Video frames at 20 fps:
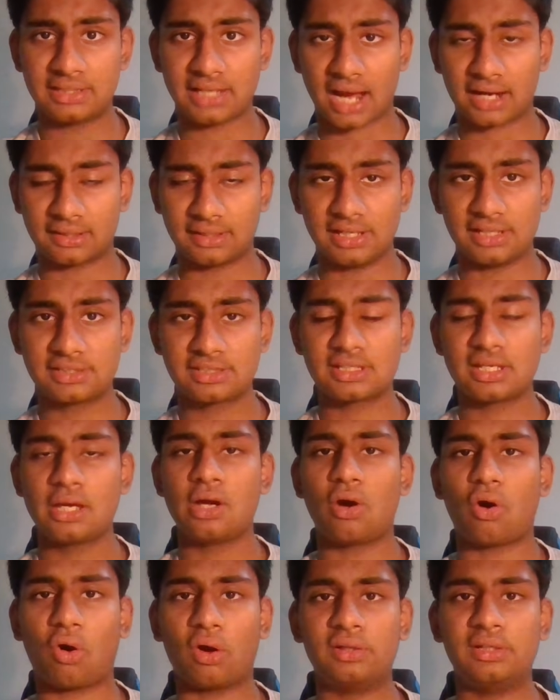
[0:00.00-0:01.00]
tactics
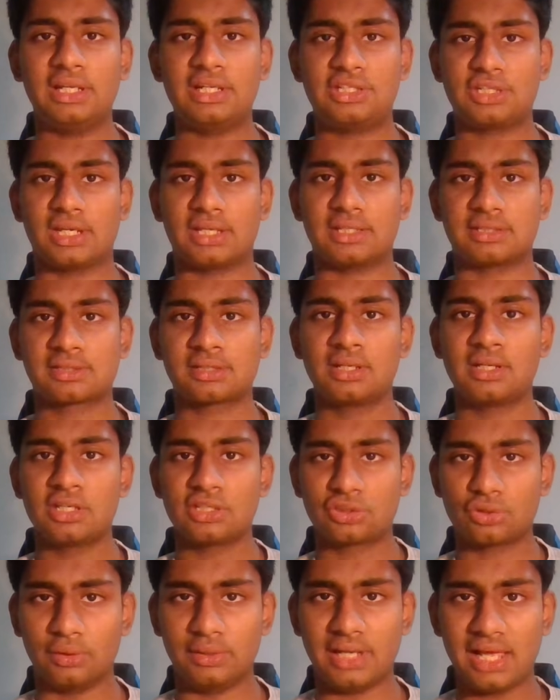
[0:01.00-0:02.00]
only chess.
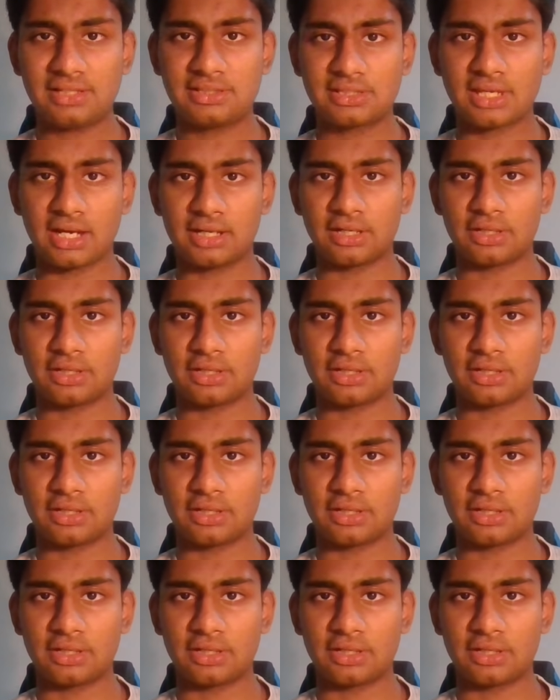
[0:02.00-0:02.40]
So let's get